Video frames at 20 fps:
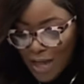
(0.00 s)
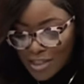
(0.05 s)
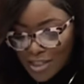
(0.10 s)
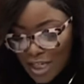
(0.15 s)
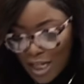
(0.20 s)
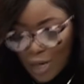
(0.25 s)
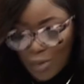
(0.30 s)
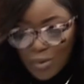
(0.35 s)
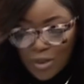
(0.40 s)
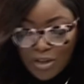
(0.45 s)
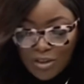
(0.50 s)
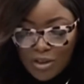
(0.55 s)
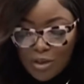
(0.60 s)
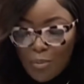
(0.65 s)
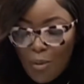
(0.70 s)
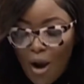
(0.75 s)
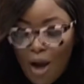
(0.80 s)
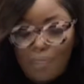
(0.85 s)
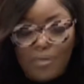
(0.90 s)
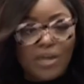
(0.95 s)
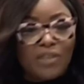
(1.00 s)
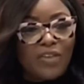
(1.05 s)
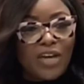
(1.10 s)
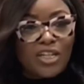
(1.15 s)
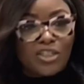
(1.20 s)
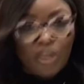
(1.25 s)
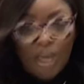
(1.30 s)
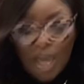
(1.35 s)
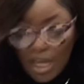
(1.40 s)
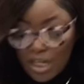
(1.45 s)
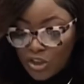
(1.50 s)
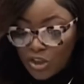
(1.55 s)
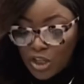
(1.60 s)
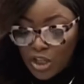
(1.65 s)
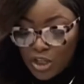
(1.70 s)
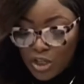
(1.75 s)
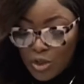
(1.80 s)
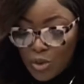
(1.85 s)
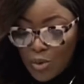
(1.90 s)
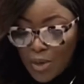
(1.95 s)
to get rid of the Department of
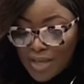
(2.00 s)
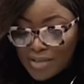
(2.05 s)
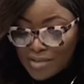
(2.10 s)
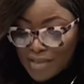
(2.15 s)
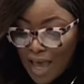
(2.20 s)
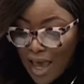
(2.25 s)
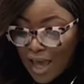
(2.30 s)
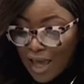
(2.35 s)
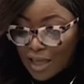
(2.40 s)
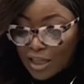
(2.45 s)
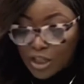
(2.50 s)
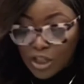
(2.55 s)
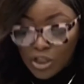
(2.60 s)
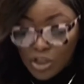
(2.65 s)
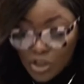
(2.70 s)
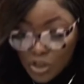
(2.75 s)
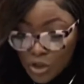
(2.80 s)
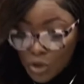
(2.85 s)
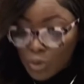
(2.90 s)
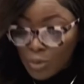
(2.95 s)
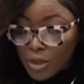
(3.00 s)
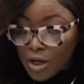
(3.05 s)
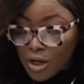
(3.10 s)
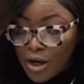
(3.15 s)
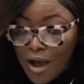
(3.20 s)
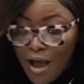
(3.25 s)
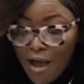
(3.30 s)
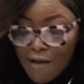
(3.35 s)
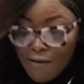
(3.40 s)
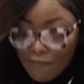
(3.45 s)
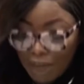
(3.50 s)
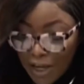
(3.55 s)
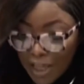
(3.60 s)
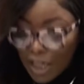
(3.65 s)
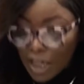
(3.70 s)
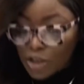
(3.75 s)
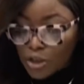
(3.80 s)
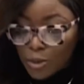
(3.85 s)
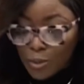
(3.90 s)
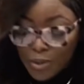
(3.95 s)
Education, USAID, Consumer
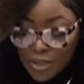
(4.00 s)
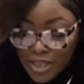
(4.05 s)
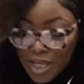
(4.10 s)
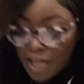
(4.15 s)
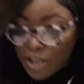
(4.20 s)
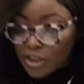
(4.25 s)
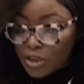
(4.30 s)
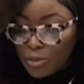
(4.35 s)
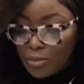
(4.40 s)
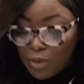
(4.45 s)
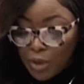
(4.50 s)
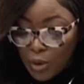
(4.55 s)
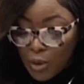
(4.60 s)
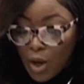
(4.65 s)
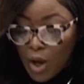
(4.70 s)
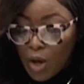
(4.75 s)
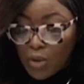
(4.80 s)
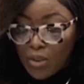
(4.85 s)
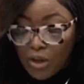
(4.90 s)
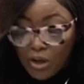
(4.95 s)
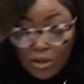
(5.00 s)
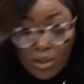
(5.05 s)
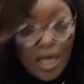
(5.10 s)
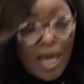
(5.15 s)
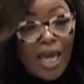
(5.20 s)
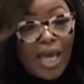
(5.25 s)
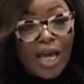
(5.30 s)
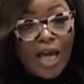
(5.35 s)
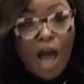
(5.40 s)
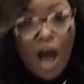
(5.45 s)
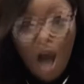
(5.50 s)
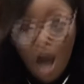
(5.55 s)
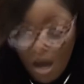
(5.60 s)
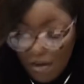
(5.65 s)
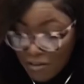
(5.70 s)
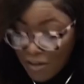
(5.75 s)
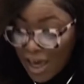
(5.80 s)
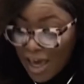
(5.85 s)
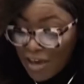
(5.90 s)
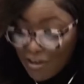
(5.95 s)
Financial Protection Bureau. They're laying
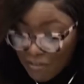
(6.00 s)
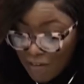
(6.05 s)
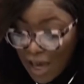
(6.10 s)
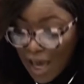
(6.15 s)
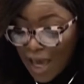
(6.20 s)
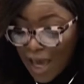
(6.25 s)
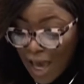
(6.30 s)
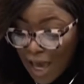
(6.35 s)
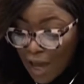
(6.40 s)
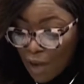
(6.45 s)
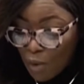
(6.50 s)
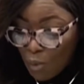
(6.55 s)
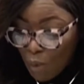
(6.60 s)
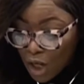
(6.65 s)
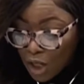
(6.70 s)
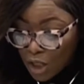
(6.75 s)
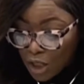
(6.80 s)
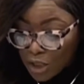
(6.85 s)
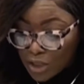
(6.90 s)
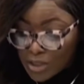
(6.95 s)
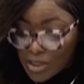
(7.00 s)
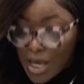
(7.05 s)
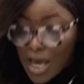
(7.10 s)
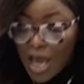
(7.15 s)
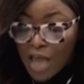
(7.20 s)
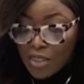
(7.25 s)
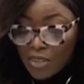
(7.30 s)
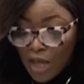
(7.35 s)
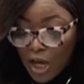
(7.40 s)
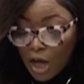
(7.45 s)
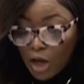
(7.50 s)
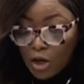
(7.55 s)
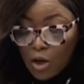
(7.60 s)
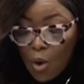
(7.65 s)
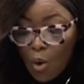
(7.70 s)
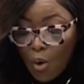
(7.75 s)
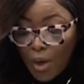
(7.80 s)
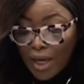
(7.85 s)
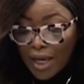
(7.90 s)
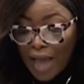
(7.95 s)
off FAA workers. They are
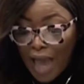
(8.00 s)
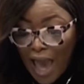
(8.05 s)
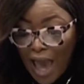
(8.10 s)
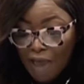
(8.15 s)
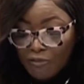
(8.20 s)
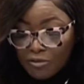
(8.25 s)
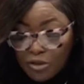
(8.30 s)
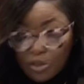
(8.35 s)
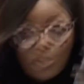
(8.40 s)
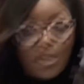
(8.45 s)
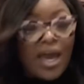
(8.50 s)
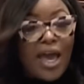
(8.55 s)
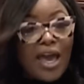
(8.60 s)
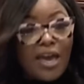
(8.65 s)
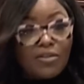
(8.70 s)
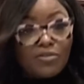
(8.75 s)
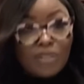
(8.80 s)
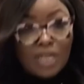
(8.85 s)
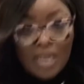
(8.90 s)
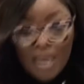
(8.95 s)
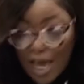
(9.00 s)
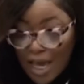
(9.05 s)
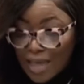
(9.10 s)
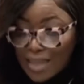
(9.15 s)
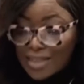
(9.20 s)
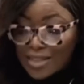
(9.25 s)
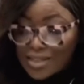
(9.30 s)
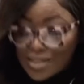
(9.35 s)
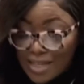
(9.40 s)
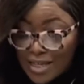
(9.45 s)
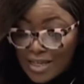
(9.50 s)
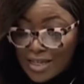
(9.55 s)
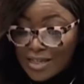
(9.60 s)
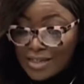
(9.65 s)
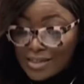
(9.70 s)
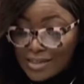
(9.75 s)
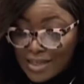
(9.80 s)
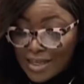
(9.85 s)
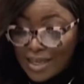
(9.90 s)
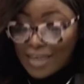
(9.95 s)
going after the FDA, the
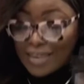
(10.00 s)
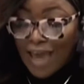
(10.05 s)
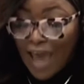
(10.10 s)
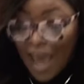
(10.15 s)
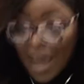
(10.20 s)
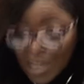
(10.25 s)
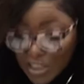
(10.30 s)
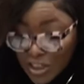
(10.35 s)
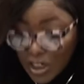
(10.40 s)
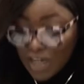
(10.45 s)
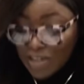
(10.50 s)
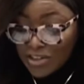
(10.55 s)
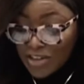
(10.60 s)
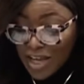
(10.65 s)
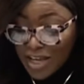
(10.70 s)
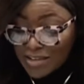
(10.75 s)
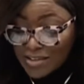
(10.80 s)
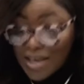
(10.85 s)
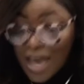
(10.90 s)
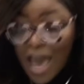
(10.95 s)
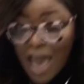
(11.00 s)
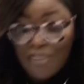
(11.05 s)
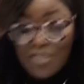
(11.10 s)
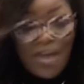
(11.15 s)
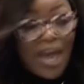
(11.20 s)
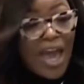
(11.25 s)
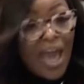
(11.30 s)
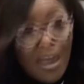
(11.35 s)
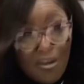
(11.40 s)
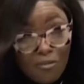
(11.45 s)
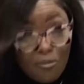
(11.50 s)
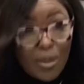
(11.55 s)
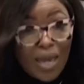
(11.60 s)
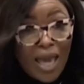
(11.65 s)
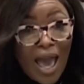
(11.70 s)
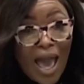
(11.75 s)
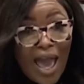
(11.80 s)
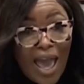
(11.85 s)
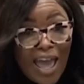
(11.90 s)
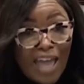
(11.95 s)
CDC, the HHS, the
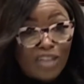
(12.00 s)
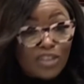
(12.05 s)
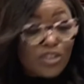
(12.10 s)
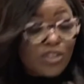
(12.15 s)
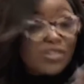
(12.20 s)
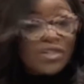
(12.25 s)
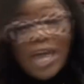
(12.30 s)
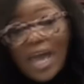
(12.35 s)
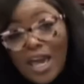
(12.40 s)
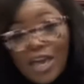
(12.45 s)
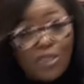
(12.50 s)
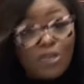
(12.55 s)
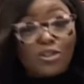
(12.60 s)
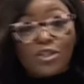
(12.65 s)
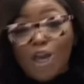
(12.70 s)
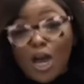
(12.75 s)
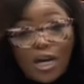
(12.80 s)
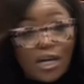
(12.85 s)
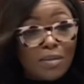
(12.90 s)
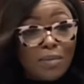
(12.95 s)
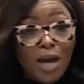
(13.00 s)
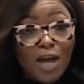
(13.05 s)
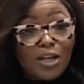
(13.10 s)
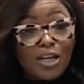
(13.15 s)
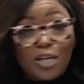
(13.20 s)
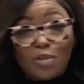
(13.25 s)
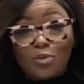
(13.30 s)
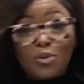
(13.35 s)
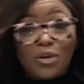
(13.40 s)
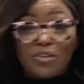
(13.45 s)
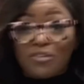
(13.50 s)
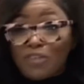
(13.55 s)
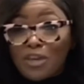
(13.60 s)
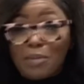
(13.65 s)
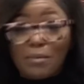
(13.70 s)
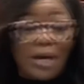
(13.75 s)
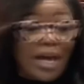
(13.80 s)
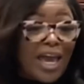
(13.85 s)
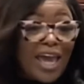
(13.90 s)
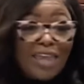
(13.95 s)
FBI agents, and they're talking about getting rid of
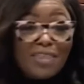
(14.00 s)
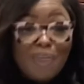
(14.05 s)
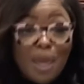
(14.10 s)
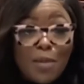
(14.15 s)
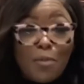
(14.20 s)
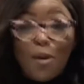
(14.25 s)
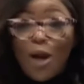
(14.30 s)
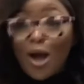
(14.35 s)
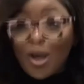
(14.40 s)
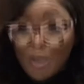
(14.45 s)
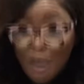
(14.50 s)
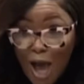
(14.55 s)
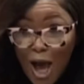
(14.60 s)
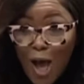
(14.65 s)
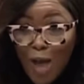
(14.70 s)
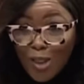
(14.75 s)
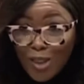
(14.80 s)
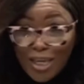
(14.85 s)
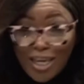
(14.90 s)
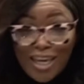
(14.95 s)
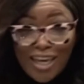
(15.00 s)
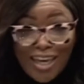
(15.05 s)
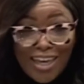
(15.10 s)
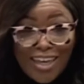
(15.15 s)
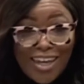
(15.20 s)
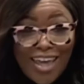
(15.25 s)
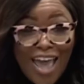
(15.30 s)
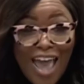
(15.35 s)
FEMA. And they brought y'all in.